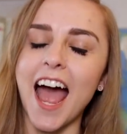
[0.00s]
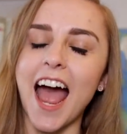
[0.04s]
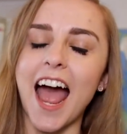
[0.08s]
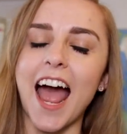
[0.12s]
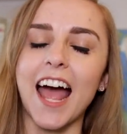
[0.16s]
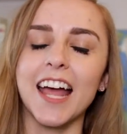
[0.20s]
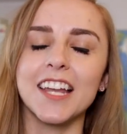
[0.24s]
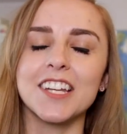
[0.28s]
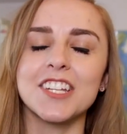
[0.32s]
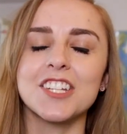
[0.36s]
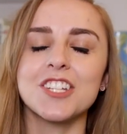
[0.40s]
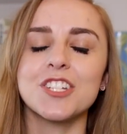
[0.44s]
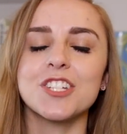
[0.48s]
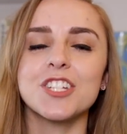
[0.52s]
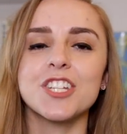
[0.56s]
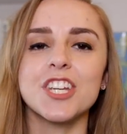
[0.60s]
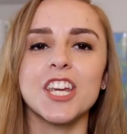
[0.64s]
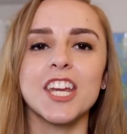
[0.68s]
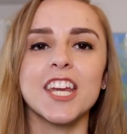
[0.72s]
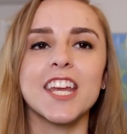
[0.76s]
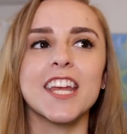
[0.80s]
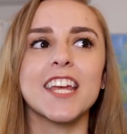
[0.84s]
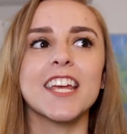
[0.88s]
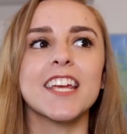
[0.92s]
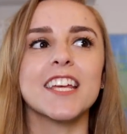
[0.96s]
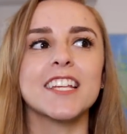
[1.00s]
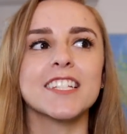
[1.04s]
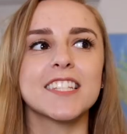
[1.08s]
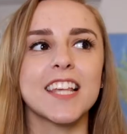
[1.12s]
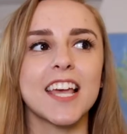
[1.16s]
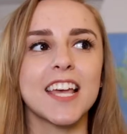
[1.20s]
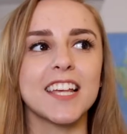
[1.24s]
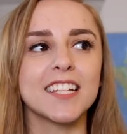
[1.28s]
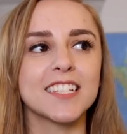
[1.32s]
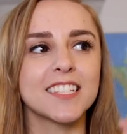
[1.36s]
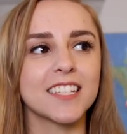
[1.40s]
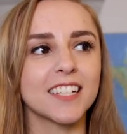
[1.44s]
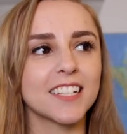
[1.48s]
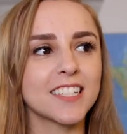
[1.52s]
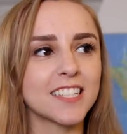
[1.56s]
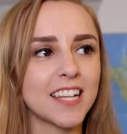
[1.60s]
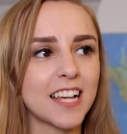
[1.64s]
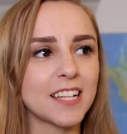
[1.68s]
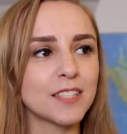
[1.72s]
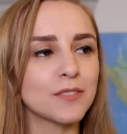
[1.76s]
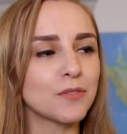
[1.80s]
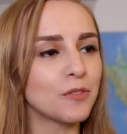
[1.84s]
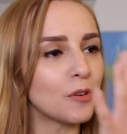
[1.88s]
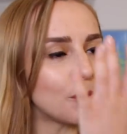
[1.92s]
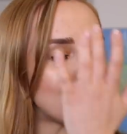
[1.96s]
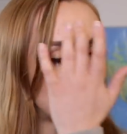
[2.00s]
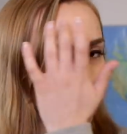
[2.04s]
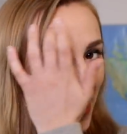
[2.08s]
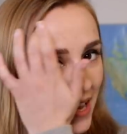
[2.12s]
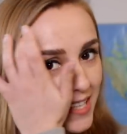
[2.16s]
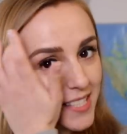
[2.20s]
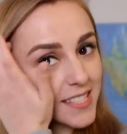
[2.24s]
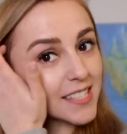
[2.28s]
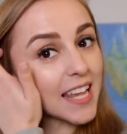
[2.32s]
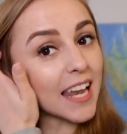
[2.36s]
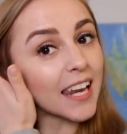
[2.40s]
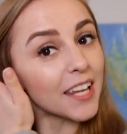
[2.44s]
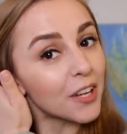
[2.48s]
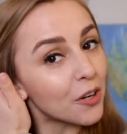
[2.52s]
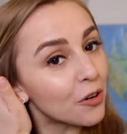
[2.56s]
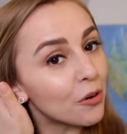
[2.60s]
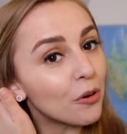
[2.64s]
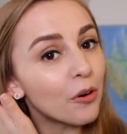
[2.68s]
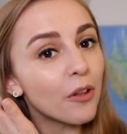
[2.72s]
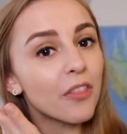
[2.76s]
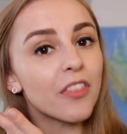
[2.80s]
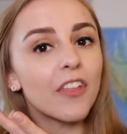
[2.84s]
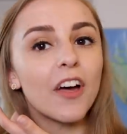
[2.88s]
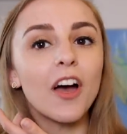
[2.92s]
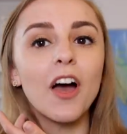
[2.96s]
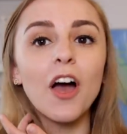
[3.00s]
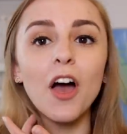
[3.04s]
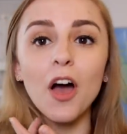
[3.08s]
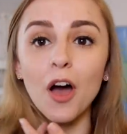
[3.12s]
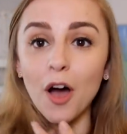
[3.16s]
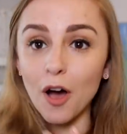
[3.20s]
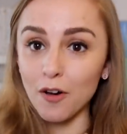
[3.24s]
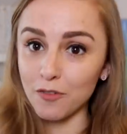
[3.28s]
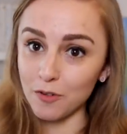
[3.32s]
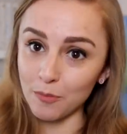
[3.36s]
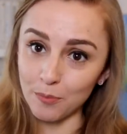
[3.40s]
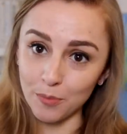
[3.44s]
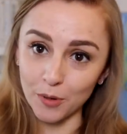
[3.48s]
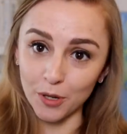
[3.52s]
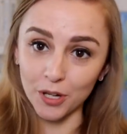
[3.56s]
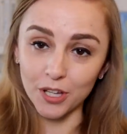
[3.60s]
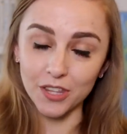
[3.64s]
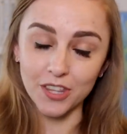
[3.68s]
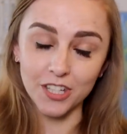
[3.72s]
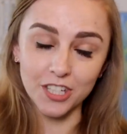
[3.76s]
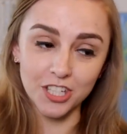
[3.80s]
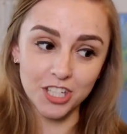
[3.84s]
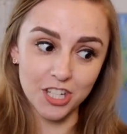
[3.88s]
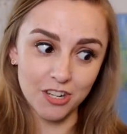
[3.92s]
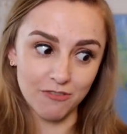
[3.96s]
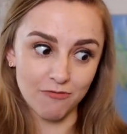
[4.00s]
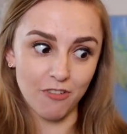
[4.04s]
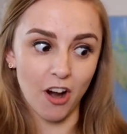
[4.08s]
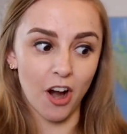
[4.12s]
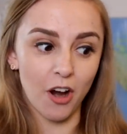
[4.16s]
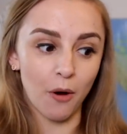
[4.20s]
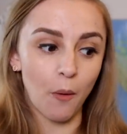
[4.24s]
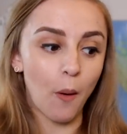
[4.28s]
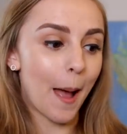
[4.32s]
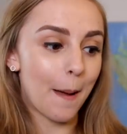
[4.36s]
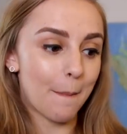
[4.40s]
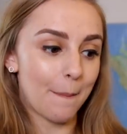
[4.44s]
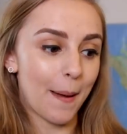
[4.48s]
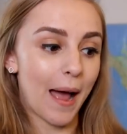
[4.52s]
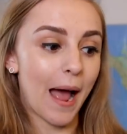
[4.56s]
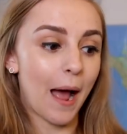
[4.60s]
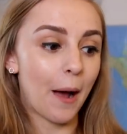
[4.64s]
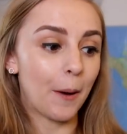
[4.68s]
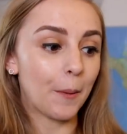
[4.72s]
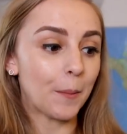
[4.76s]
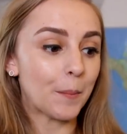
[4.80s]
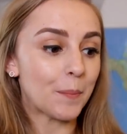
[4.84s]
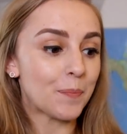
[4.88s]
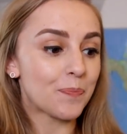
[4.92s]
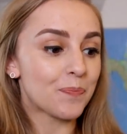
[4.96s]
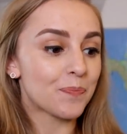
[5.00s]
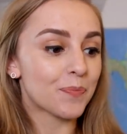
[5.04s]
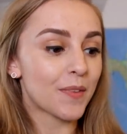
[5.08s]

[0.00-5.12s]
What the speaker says: and she is a successful best-selling author of a book that she wrote about